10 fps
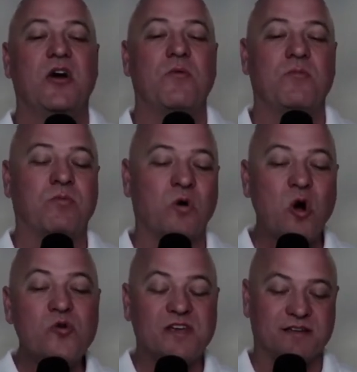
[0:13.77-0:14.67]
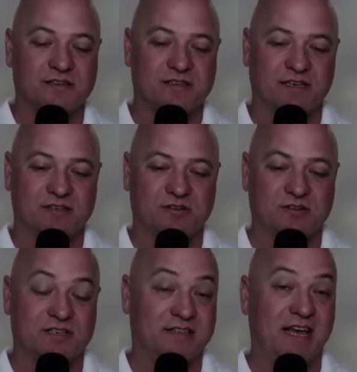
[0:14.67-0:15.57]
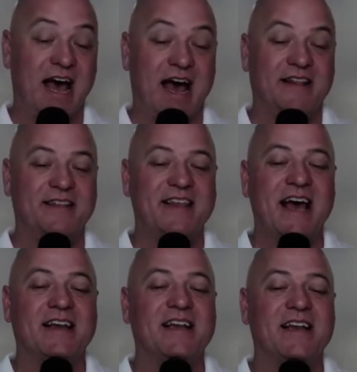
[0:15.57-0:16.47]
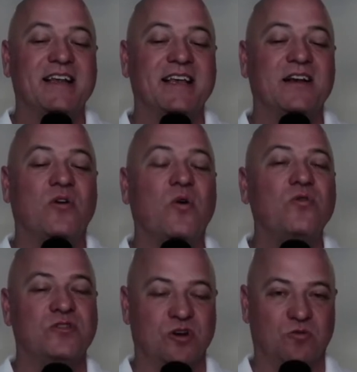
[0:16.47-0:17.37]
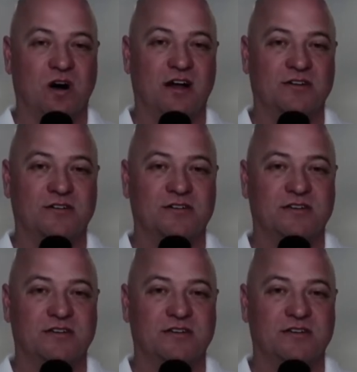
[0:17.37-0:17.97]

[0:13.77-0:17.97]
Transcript: broken cisterns at that, that can hold no water."